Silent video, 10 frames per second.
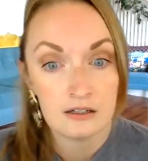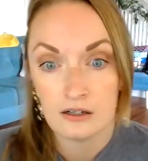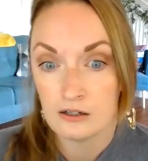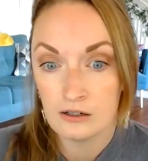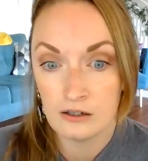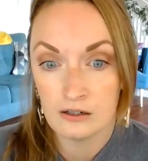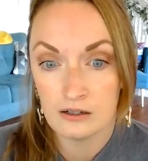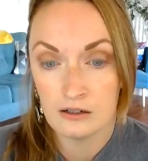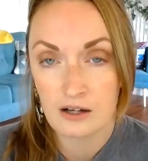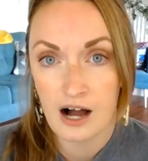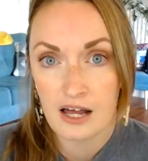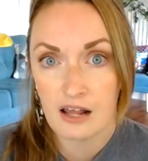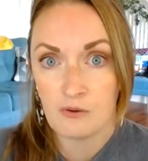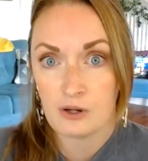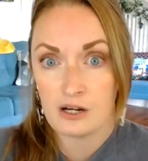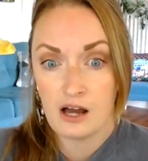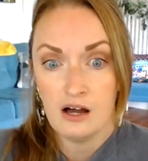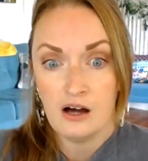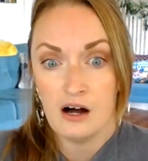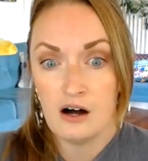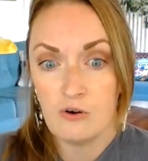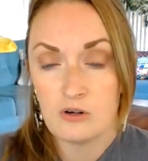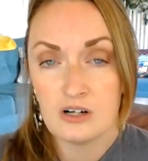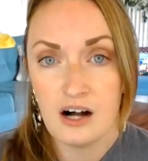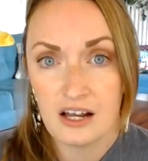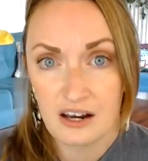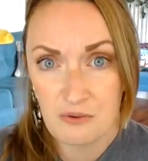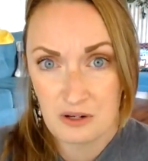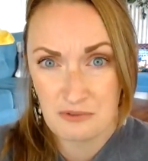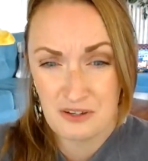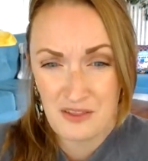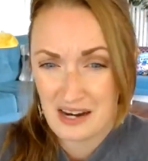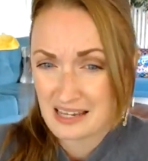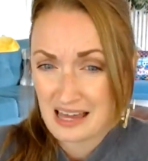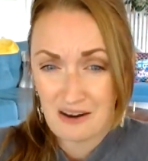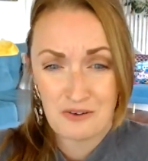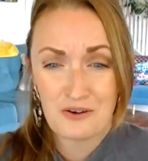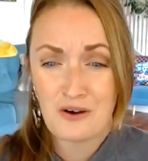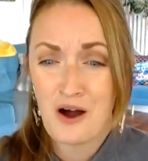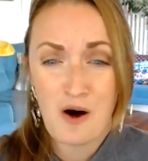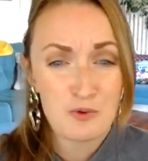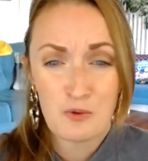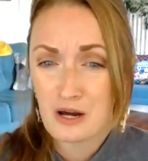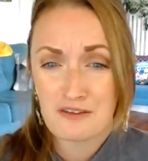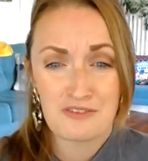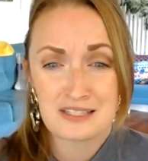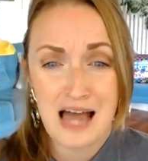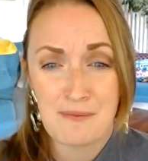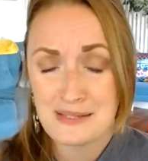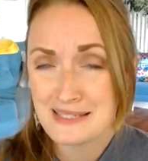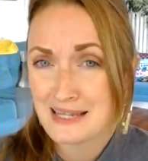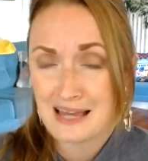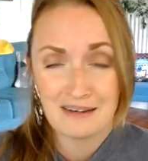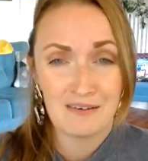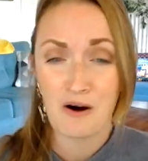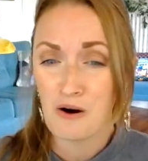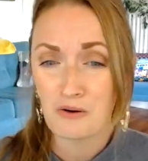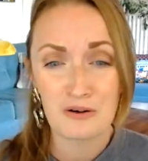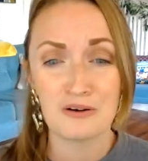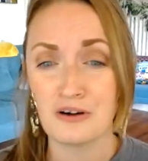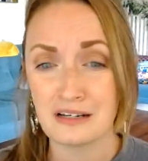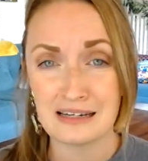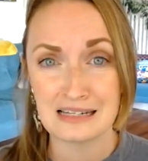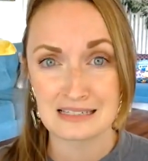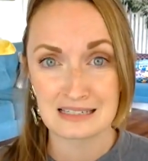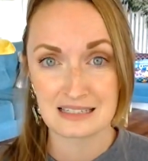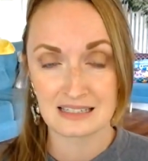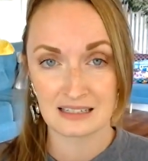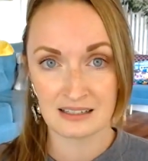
Oh God, I don't want to. Oh God, I don't want to feel that again. Oh no, but what if this happens again? And oh goodness.